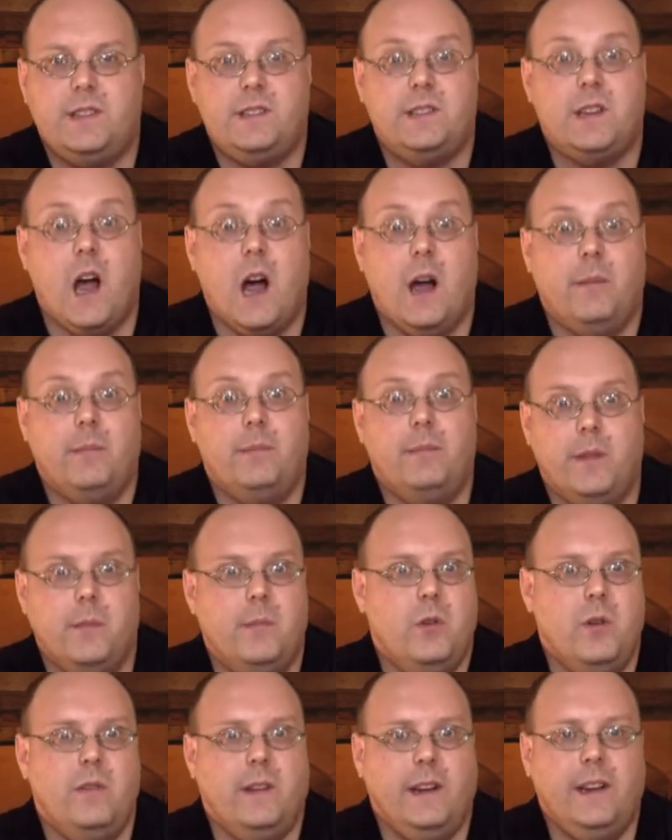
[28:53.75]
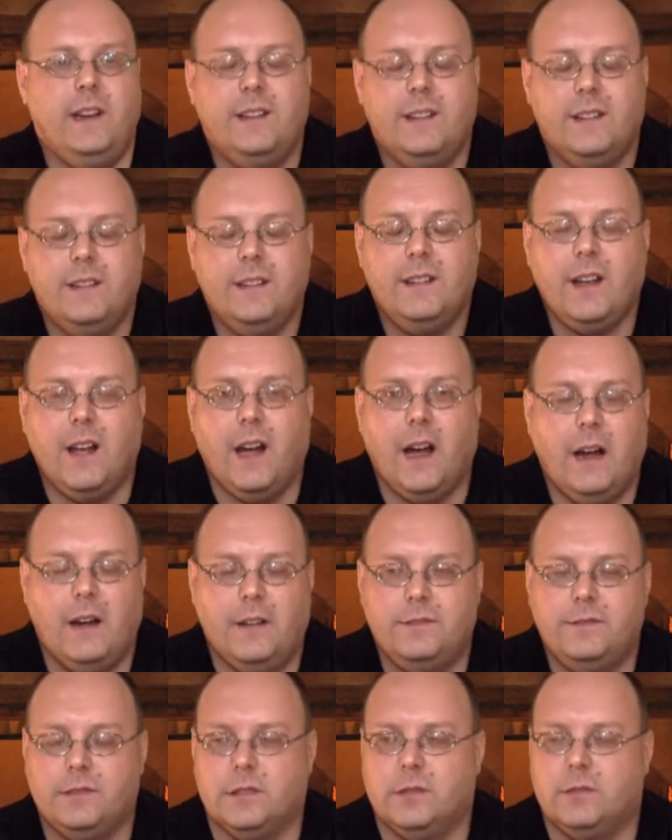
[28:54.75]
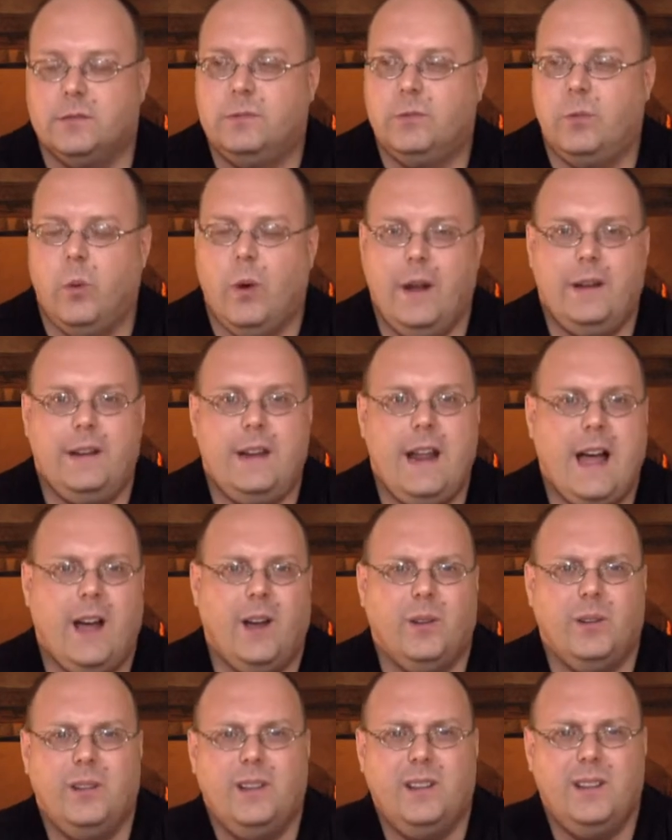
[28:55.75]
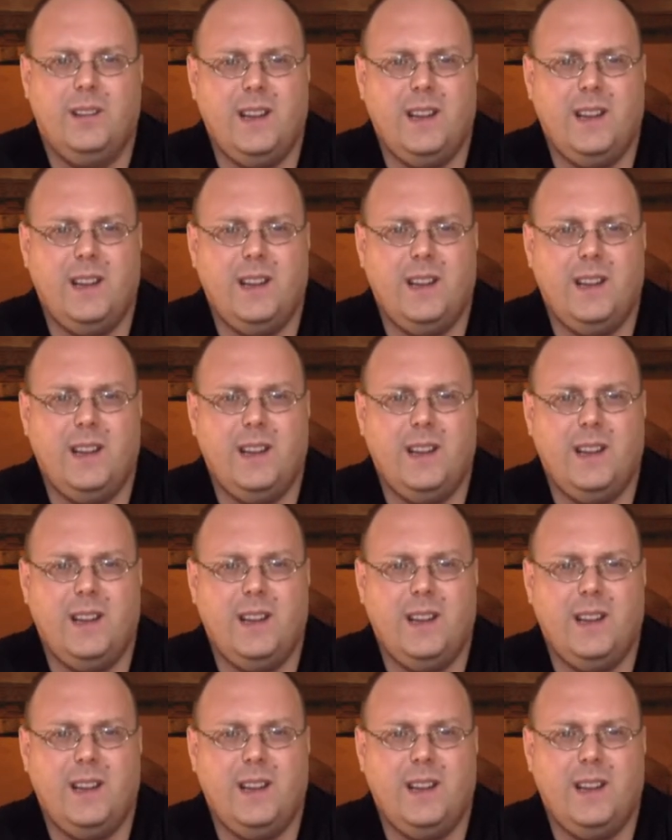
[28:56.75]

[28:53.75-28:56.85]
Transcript: Psalm, the movie, uh, for what now?